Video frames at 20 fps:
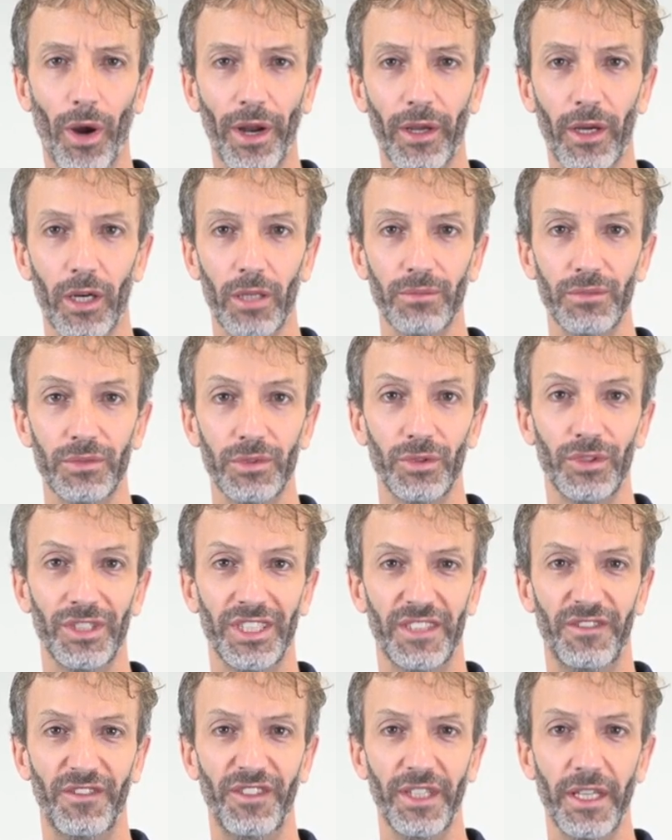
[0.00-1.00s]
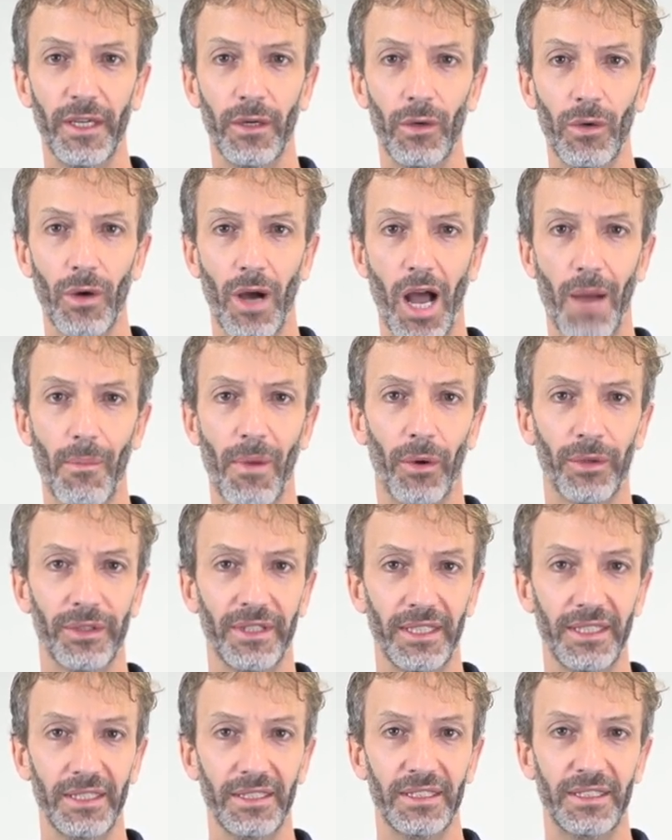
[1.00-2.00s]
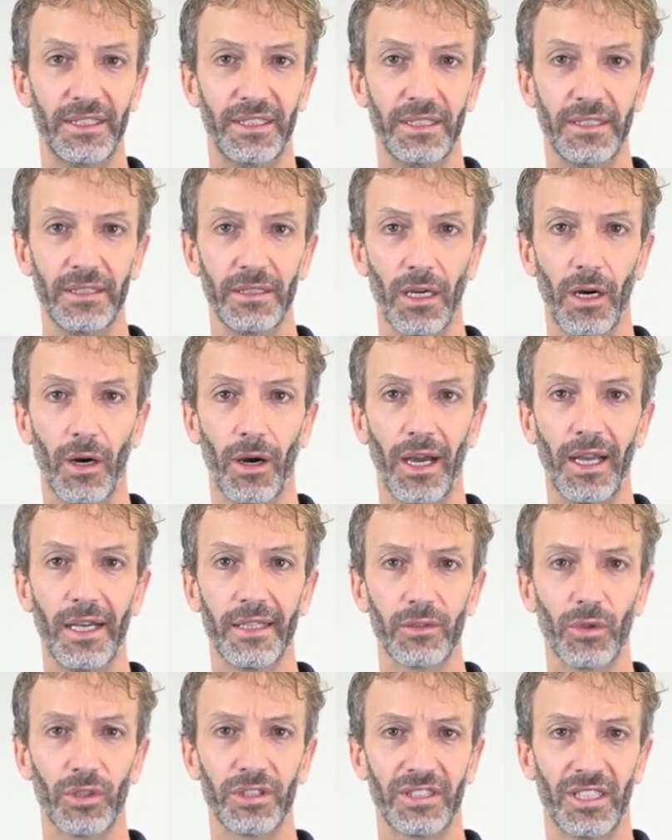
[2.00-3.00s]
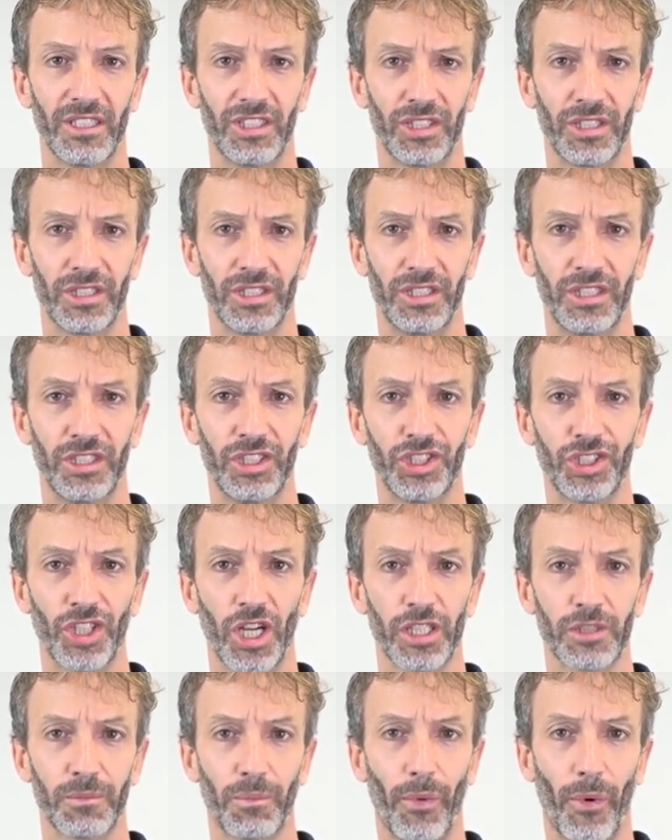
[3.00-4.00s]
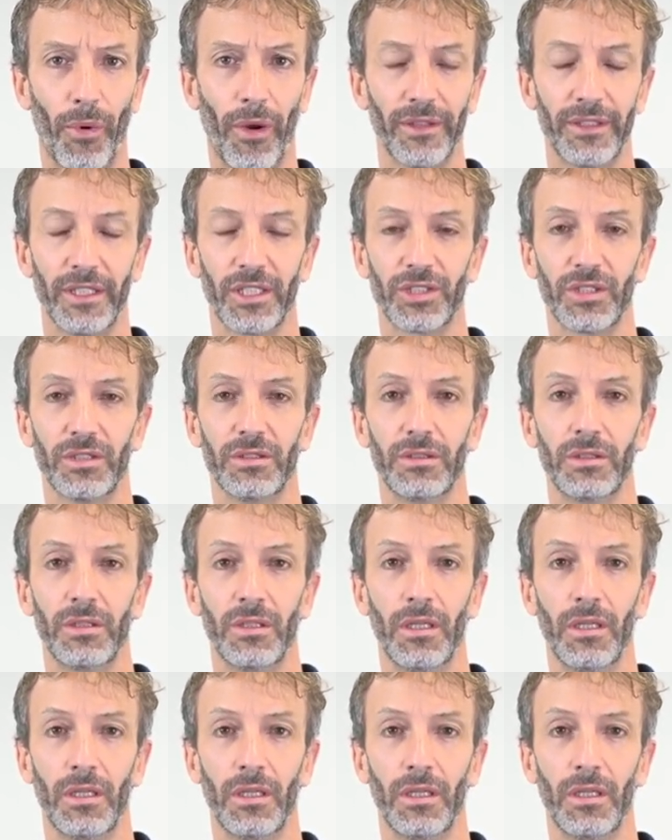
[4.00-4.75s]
welcome to this video about E S D, or electrostatic discharge protection.